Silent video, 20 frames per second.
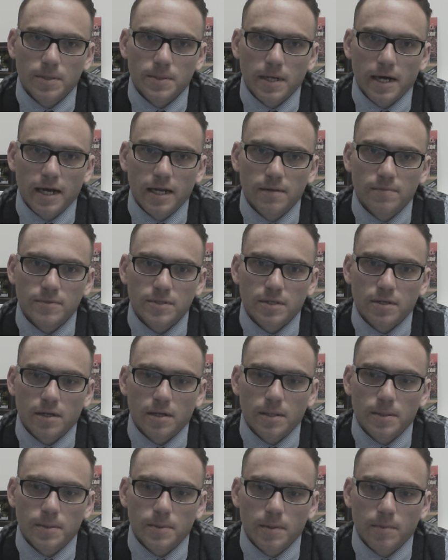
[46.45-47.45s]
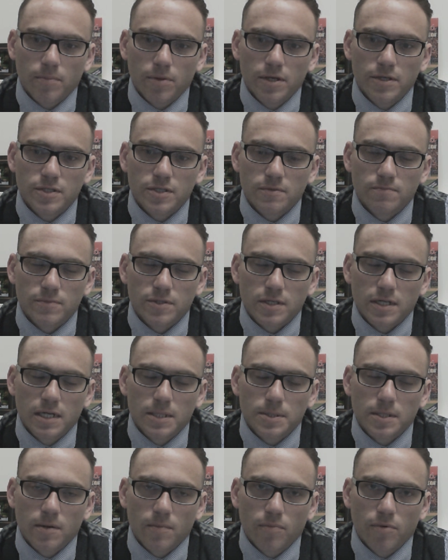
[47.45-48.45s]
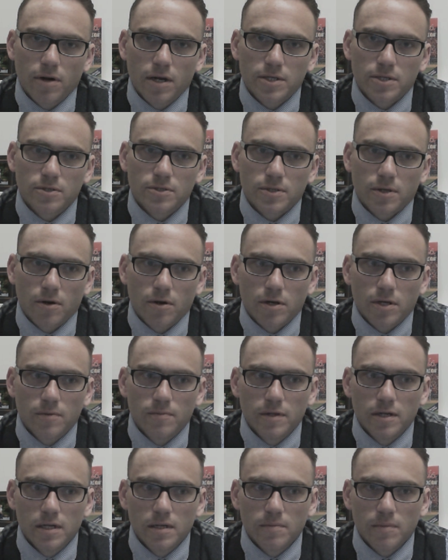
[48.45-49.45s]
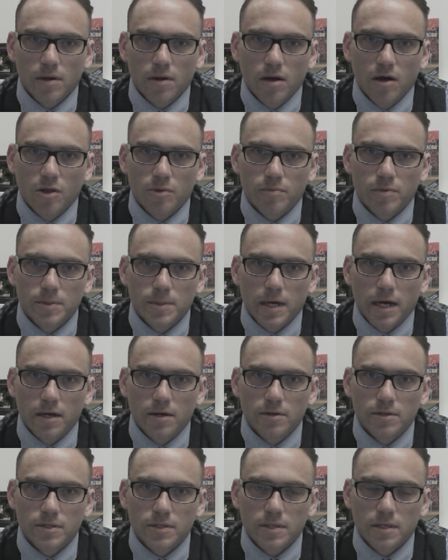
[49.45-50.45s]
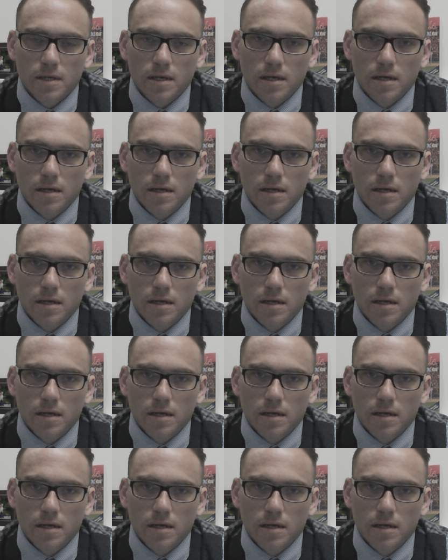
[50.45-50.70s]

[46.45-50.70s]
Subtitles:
of items that have placed some significant pressures on our community mental health providers